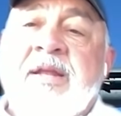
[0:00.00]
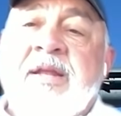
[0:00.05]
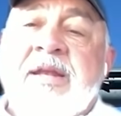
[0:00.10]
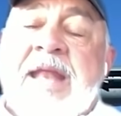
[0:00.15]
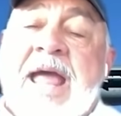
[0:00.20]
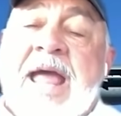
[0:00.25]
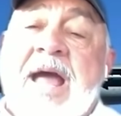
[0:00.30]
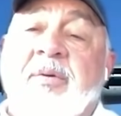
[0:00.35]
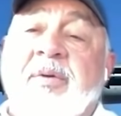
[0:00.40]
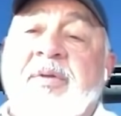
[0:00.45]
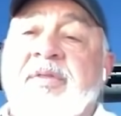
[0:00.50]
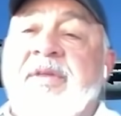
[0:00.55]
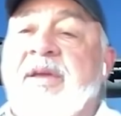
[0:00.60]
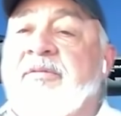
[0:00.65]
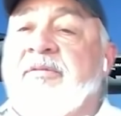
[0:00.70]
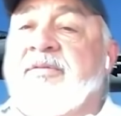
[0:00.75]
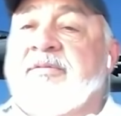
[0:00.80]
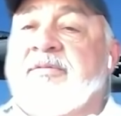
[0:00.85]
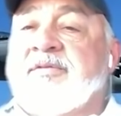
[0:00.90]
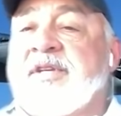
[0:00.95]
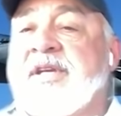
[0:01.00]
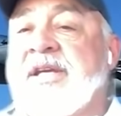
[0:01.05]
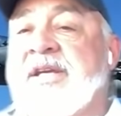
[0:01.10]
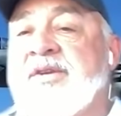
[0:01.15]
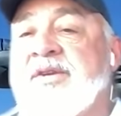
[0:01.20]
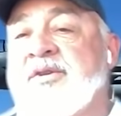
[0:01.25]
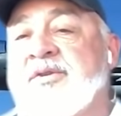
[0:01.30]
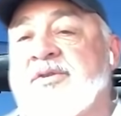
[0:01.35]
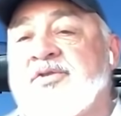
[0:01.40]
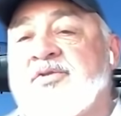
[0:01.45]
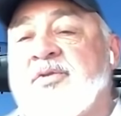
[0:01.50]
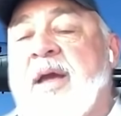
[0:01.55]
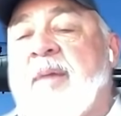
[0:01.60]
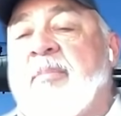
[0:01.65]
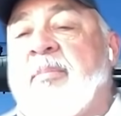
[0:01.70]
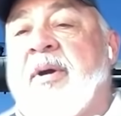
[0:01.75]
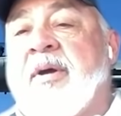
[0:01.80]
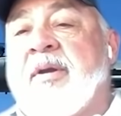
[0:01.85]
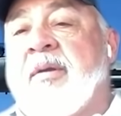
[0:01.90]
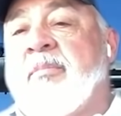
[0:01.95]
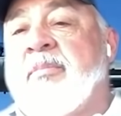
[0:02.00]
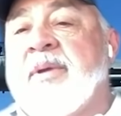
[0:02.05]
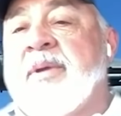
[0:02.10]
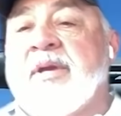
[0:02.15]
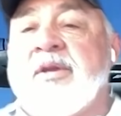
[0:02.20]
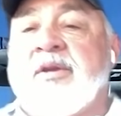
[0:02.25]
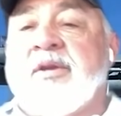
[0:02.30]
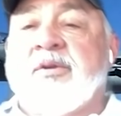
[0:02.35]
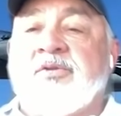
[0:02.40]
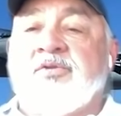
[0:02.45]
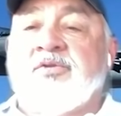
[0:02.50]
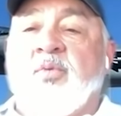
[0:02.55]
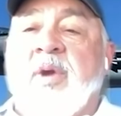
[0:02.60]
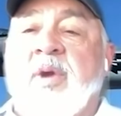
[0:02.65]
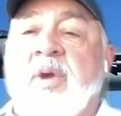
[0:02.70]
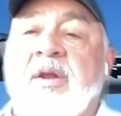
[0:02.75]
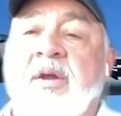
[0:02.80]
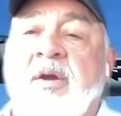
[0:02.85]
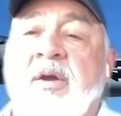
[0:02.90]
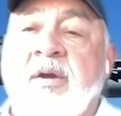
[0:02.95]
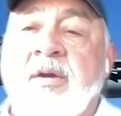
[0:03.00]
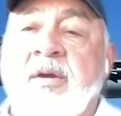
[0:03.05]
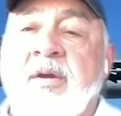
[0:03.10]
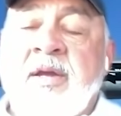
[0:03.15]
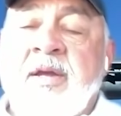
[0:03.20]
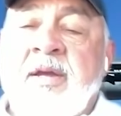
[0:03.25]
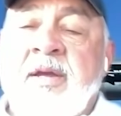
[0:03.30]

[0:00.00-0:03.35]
Now in the F fifteen, you strap on a big, huge radar